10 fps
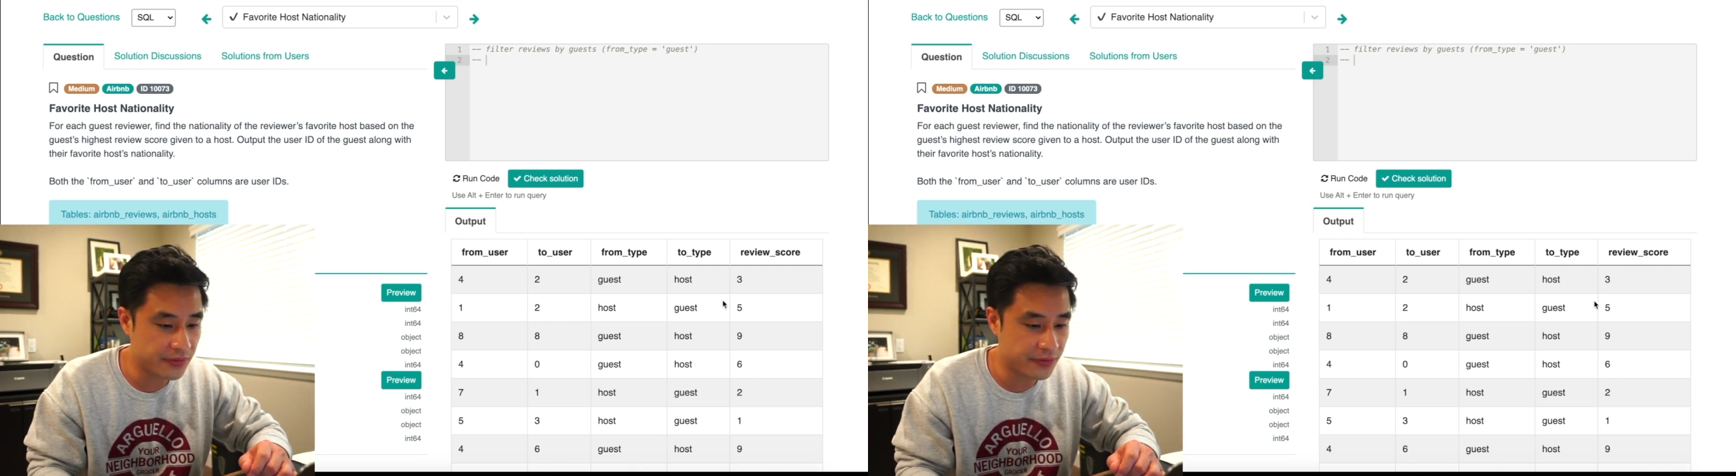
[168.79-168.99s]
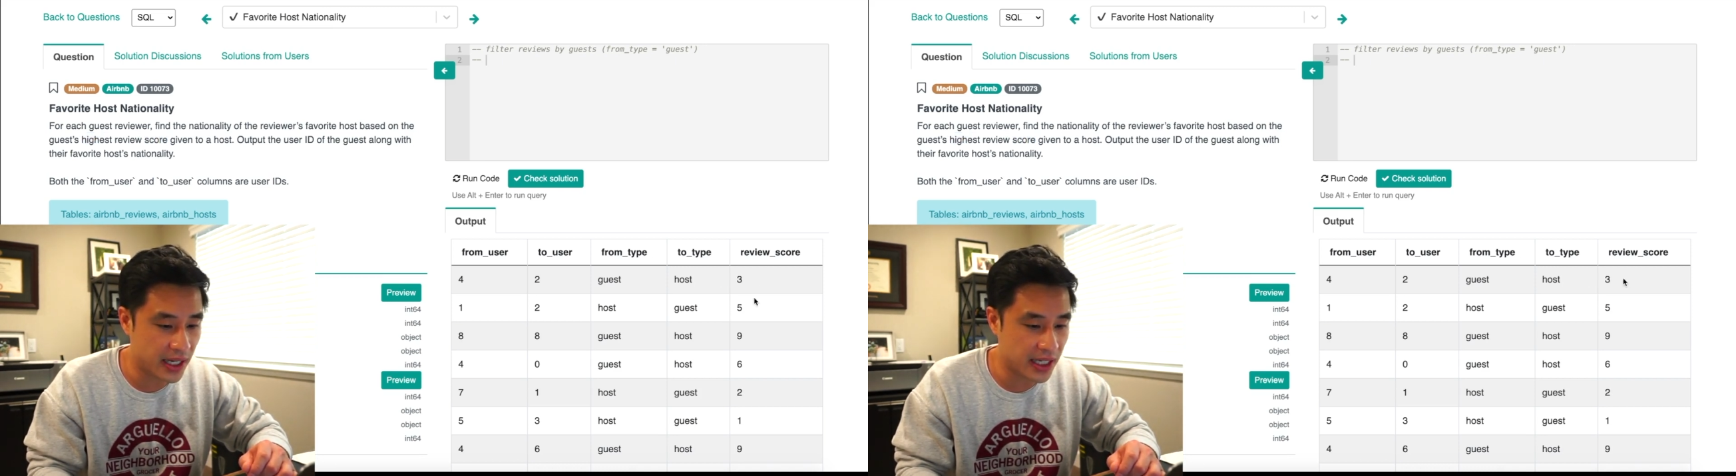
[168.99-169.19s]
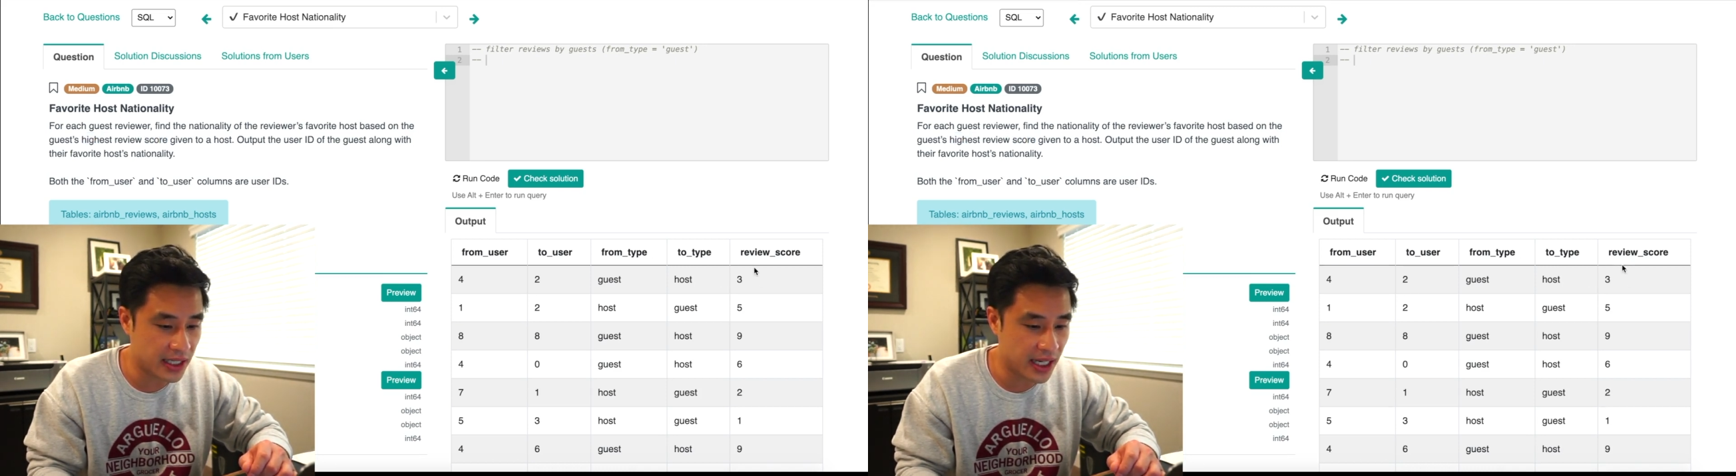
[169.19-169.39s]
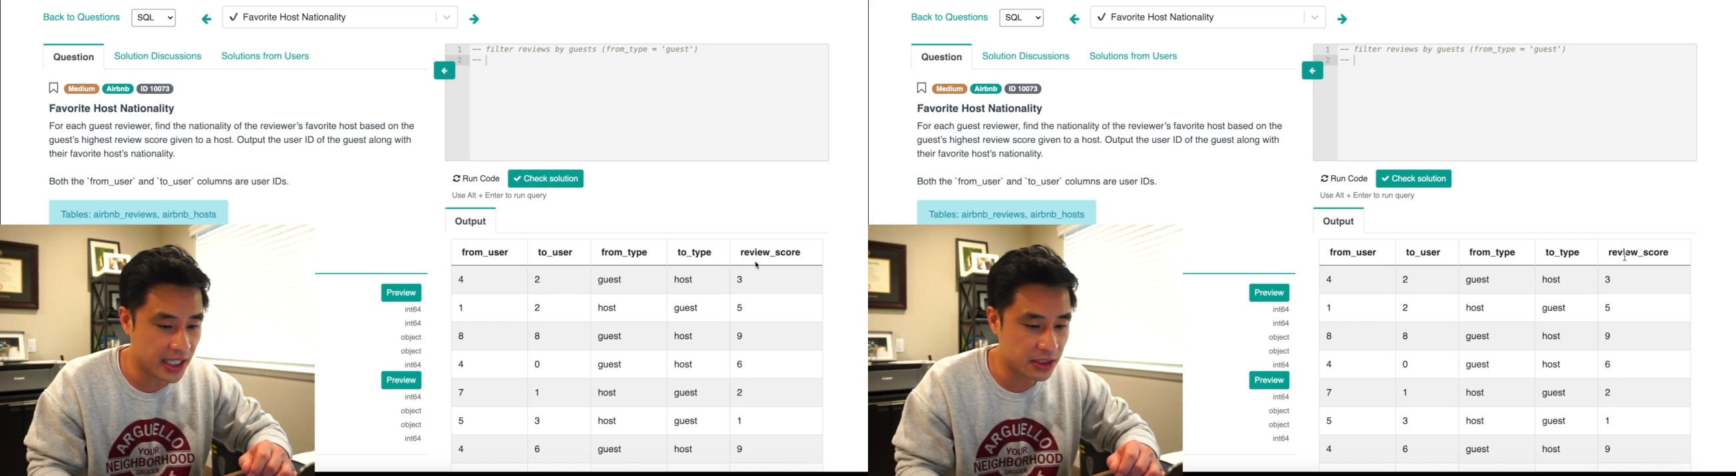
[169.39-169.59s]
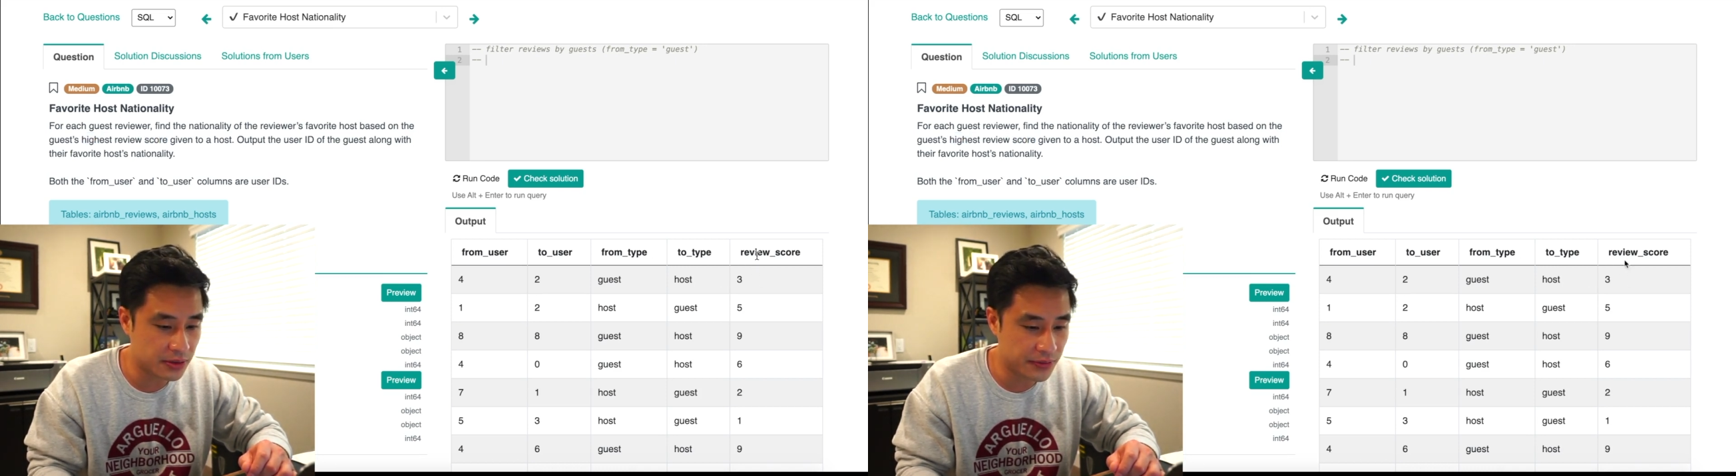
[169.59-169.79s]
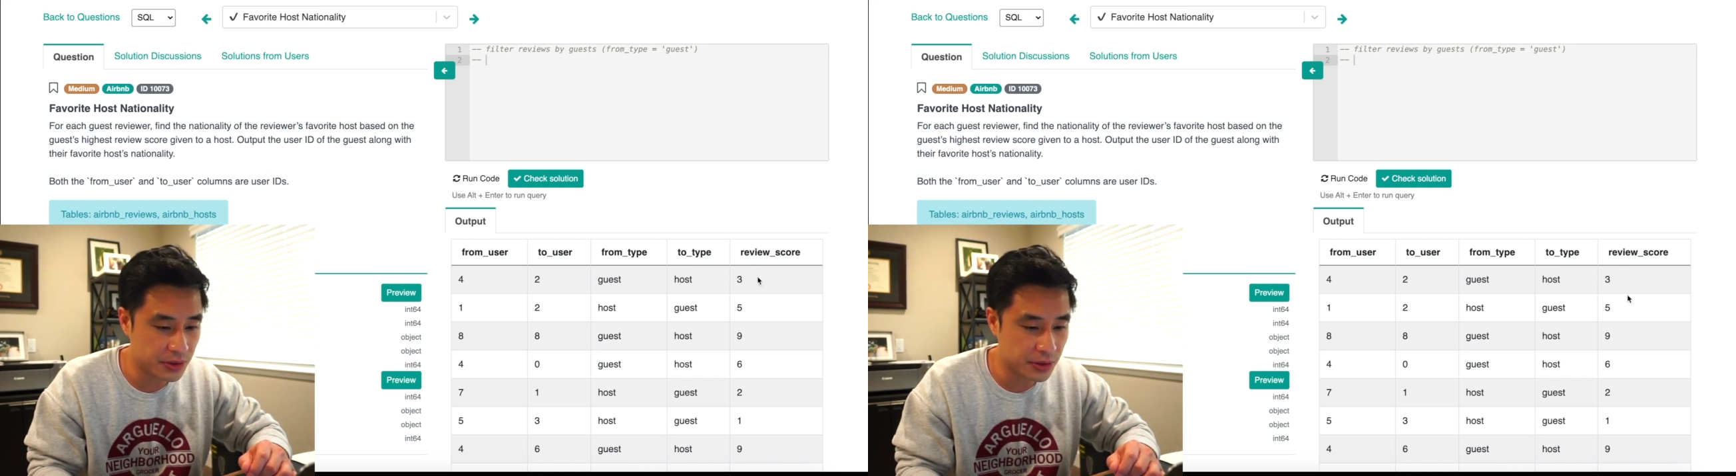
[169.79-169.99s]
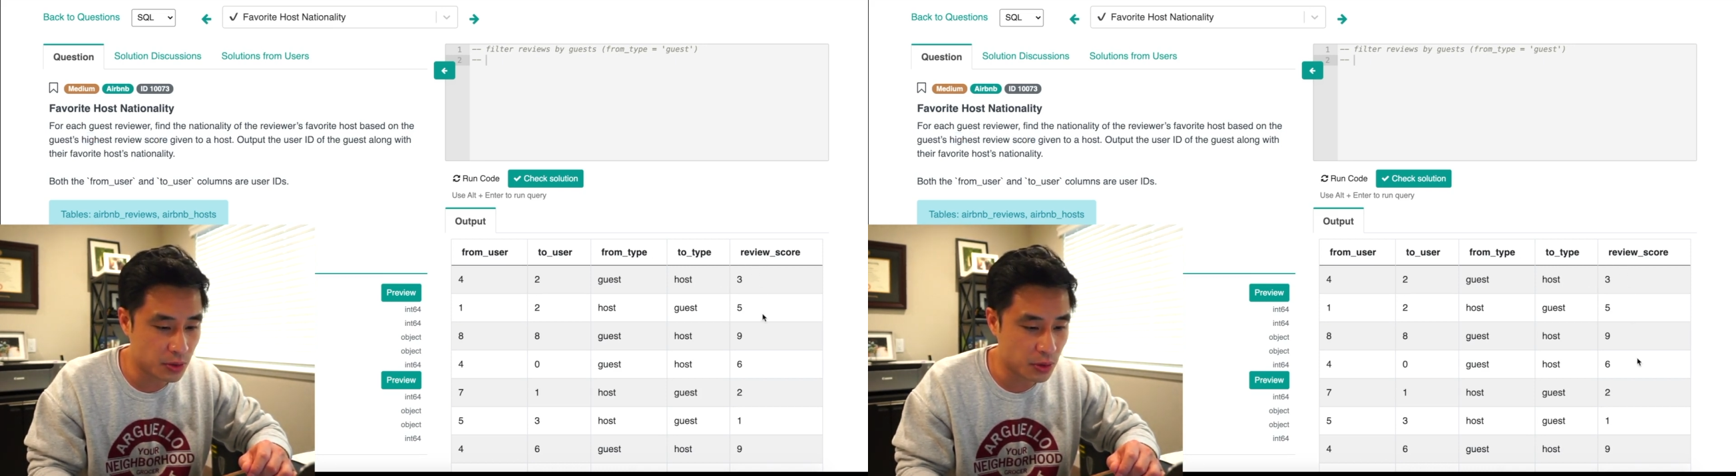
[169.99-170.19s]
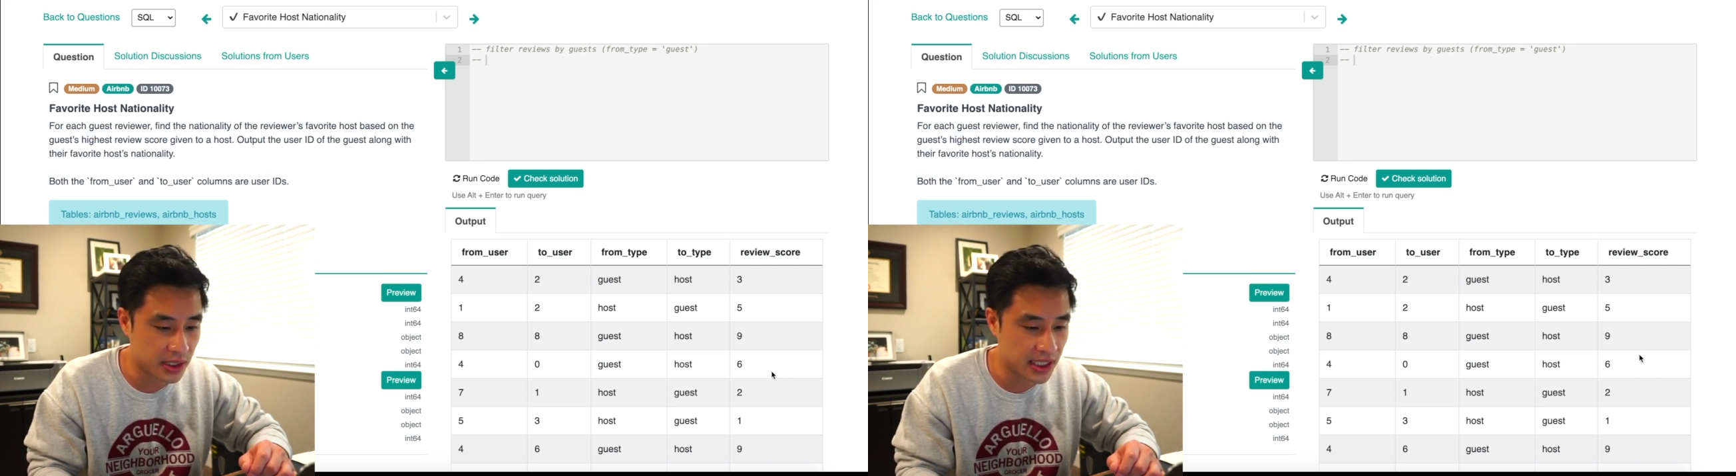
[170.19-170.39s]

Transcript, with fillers: find the highest review score